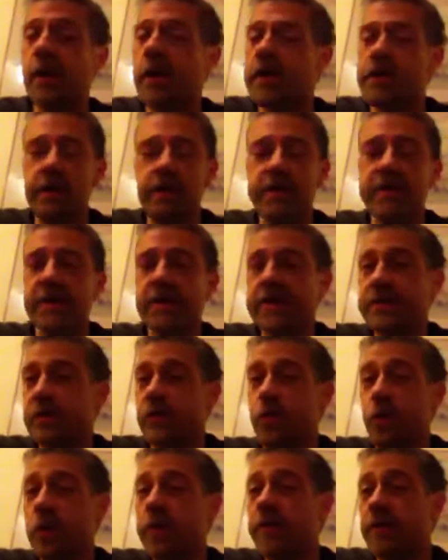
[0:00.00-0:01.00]
They're seen as
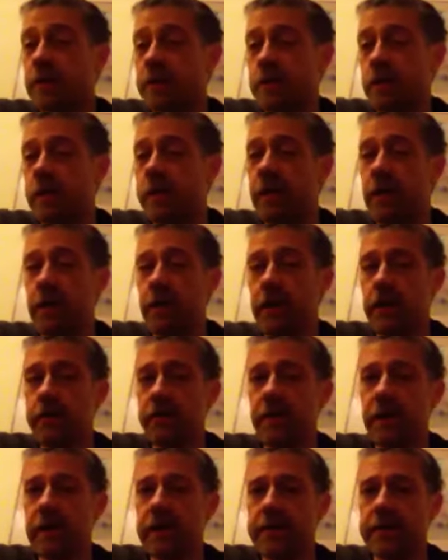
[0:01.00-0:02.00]
equivalent in that kind of
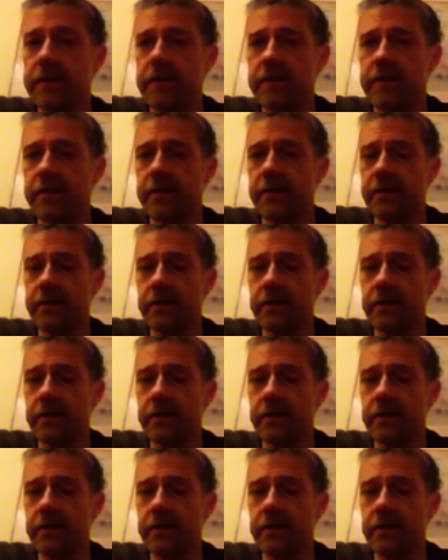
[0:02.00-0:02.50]
analysis of it.